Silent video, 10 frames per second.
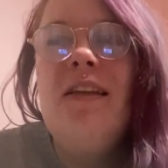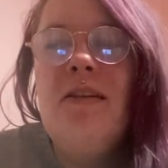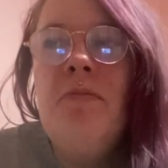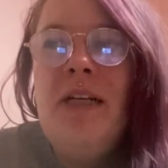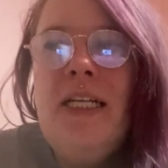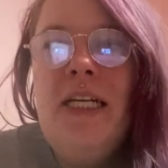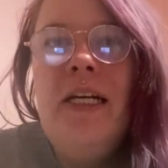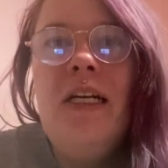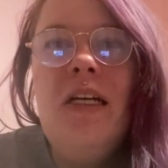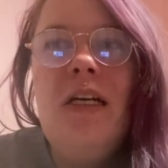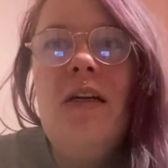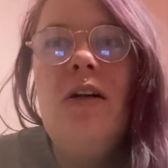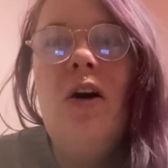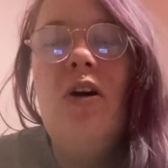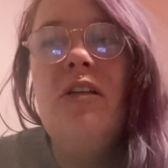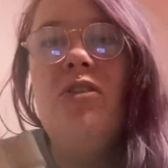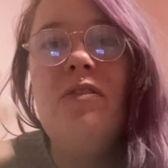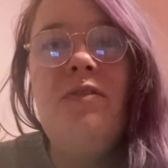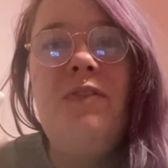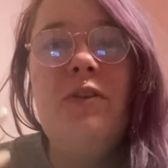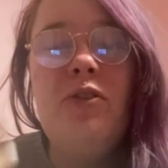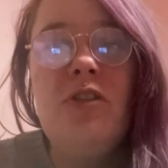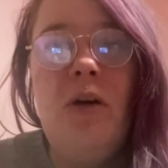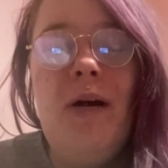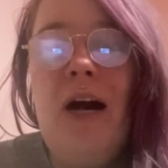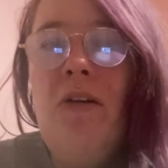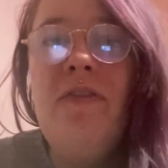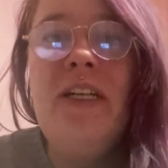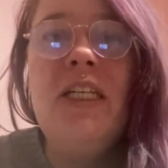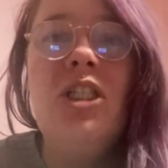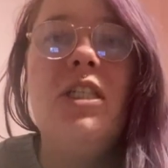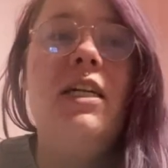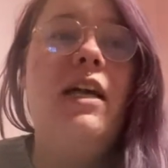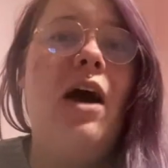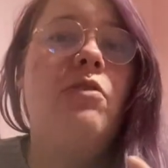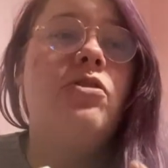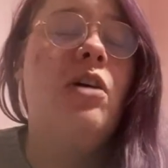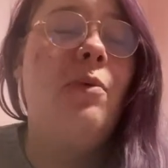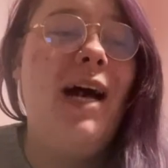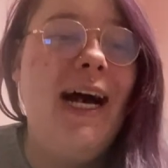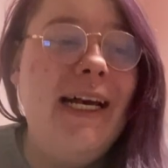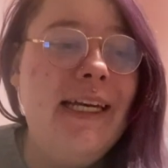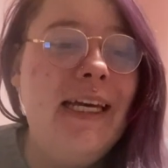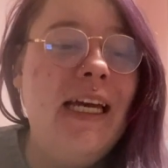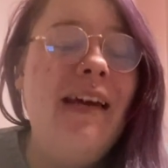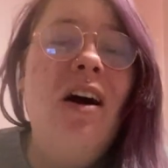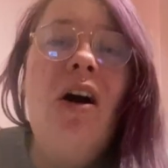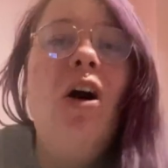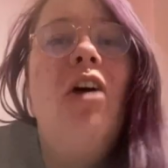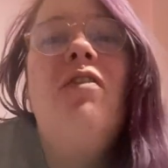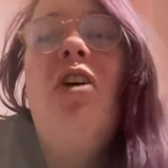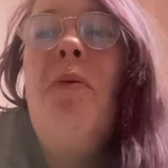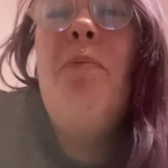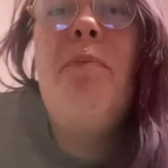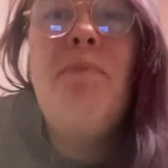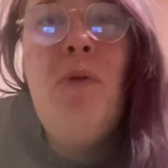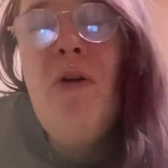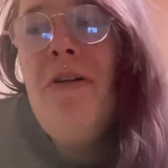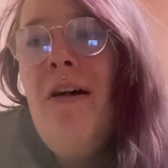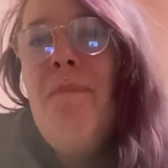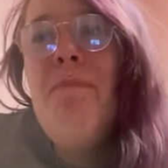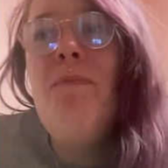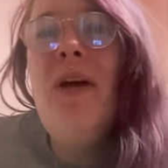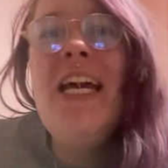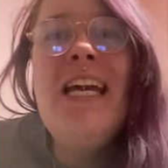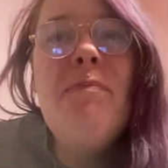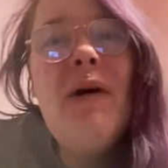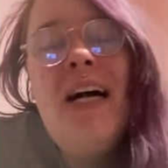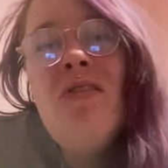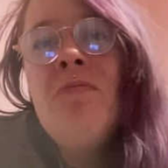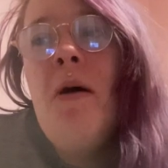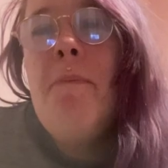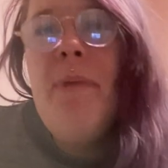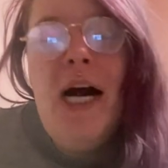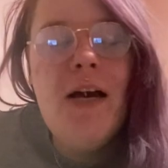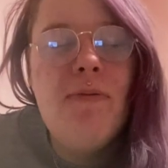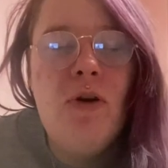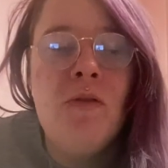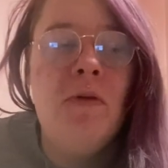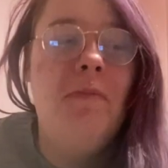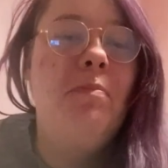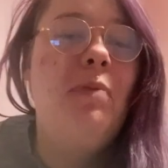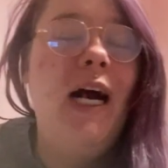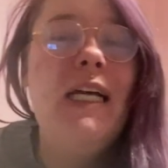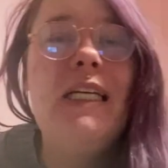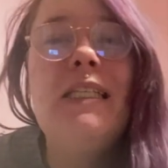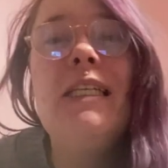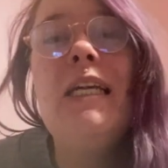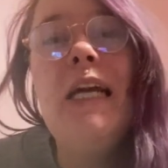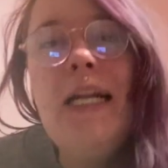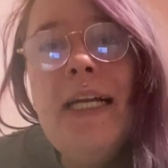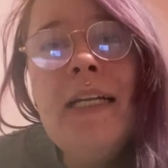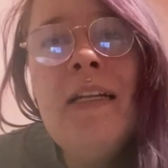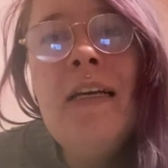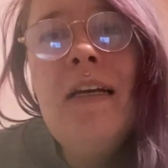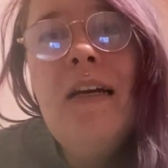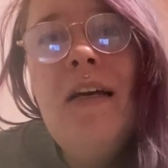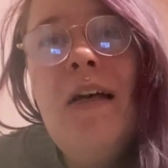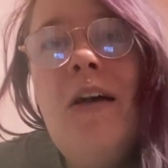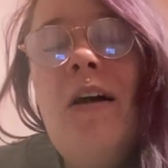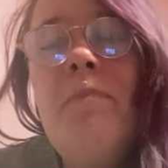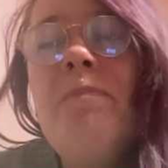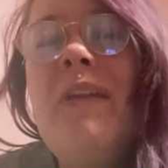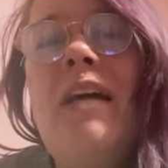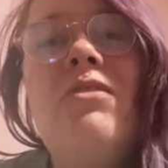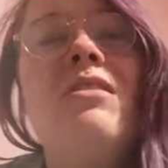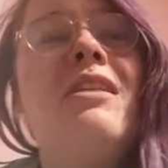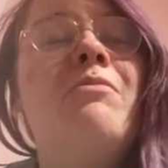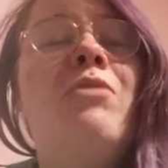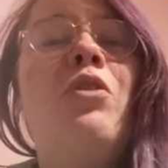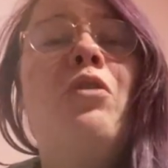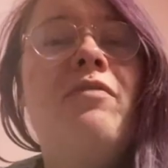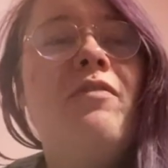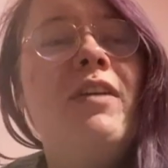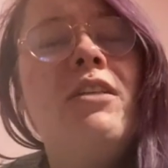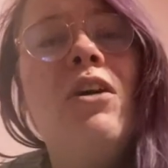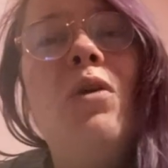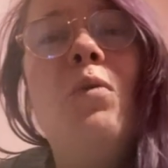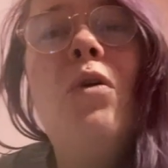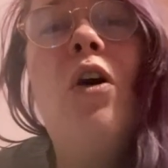at the minute, I just feel so out of energy, so achy. I've got a heat pad on my back because my back is killing. As I said in my other video,